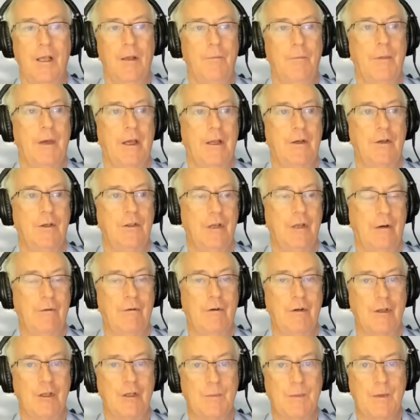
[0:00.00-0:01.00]
But
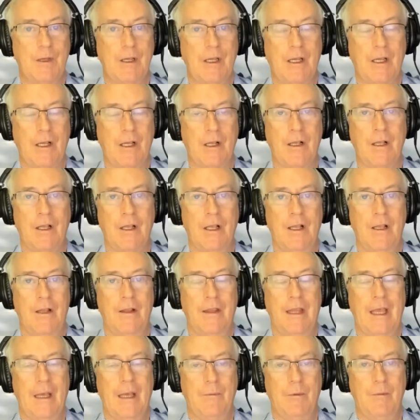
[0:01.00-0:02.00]
generally speaking,
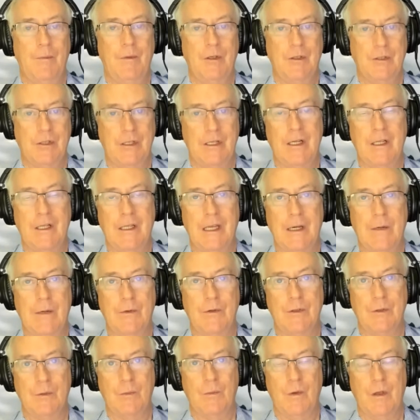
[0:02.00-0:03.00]
that would be sitting there
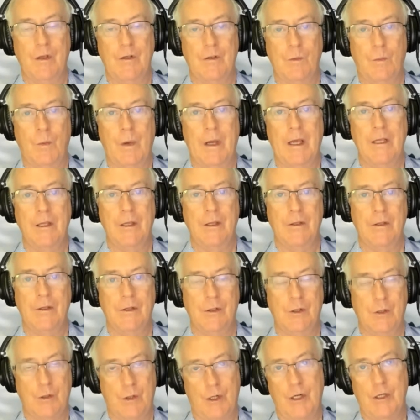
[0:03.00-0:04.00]
as a, as a way that the
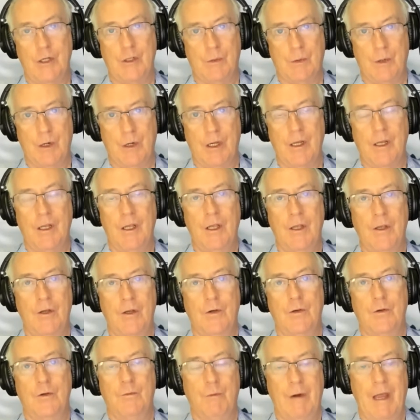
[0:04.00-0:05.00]
Treasury
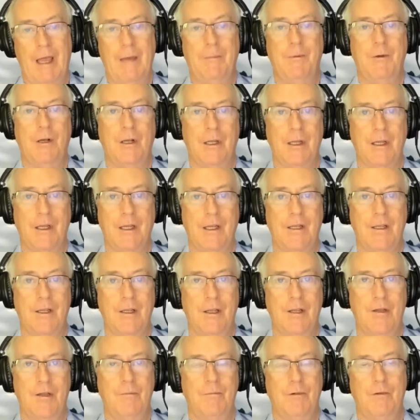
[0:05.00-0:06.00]
could rapidly
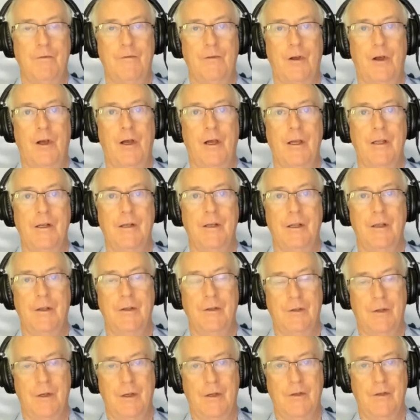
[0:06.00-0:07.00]
provide a,
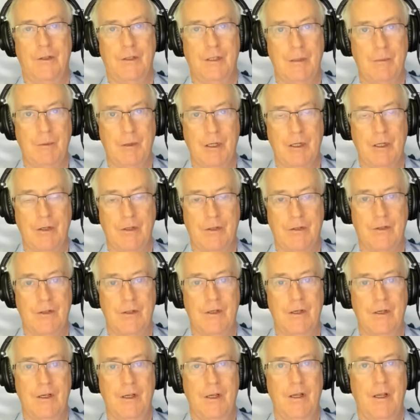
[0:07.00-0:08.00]
a
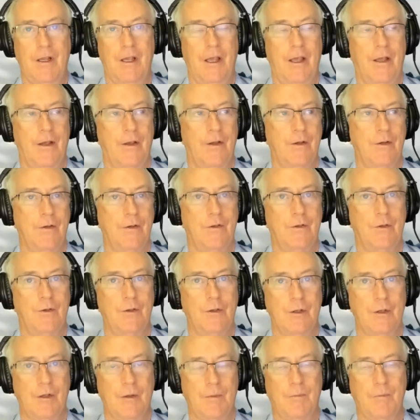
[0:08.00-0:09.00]
stimulus uh, to
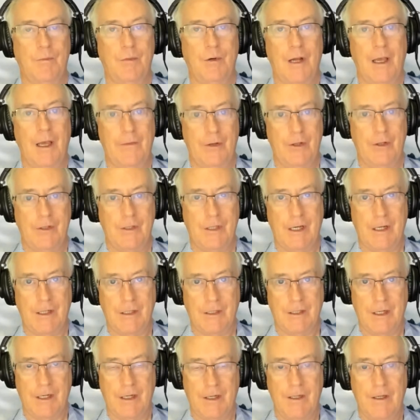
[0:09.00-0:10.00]
the private
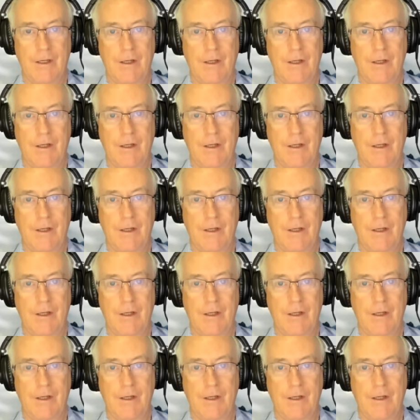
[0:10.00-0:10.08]
sector